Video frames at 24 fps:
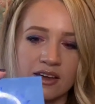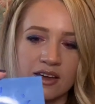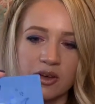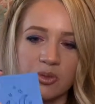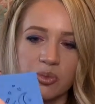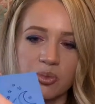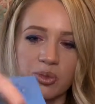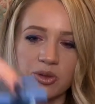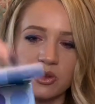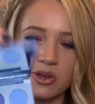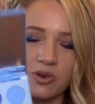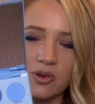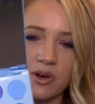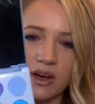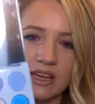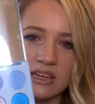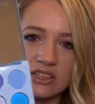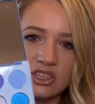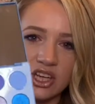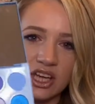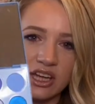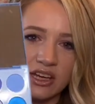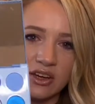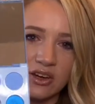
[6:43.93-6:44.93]
Blue
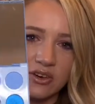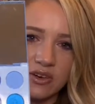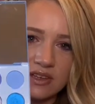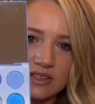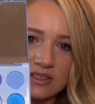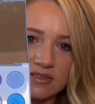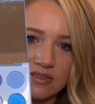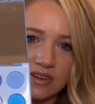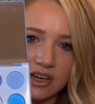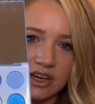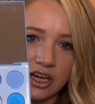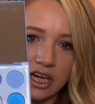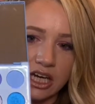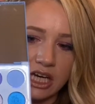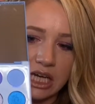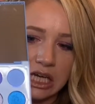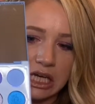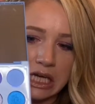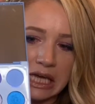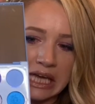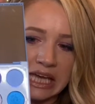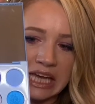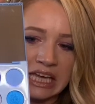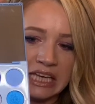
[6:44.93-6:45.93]
eyeshadow is
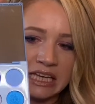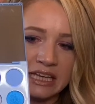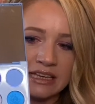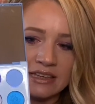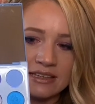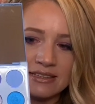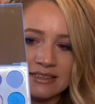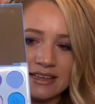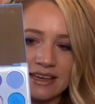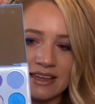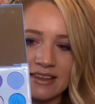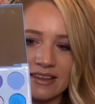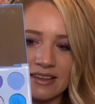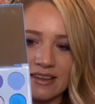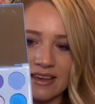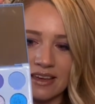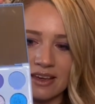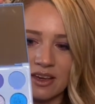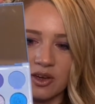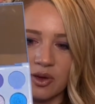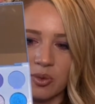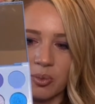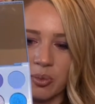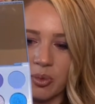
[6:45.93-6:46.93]
very 80s, I
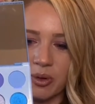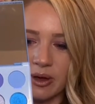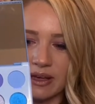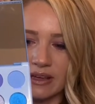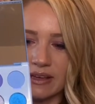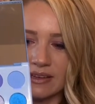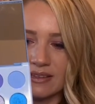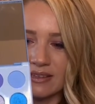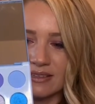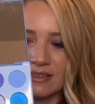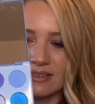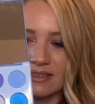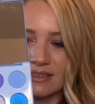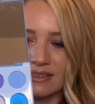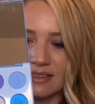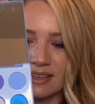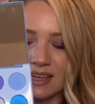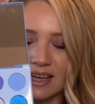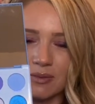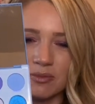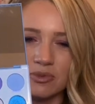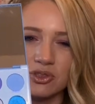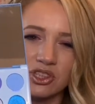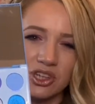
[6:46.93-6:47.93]
think, but
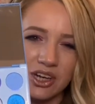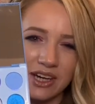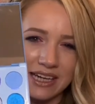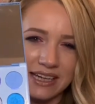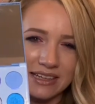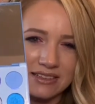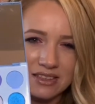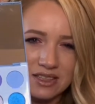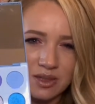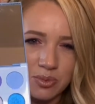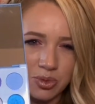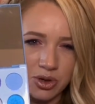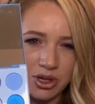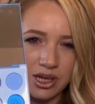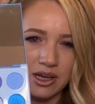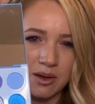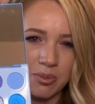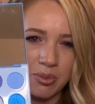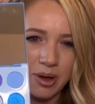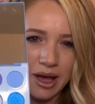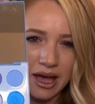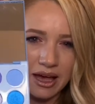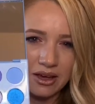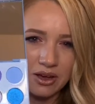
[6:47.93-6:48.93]
I'm trying to bring it
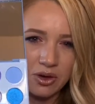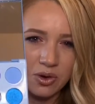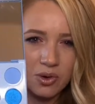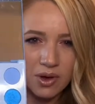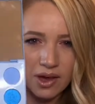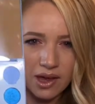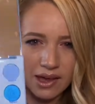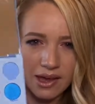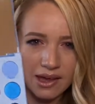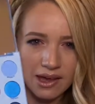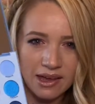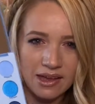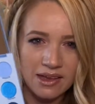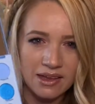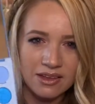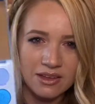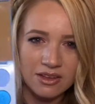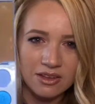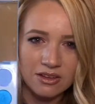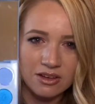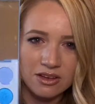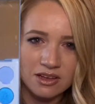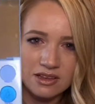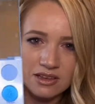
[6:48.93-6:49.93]
back, okay?
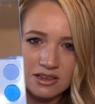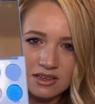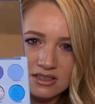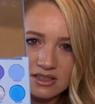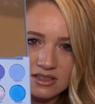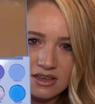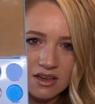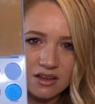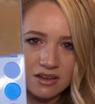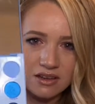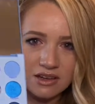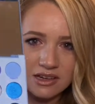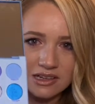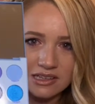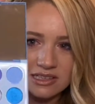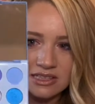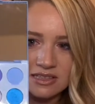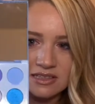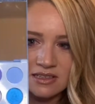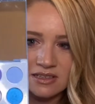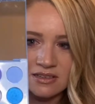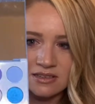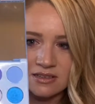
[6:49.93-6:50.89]
Look at these colors.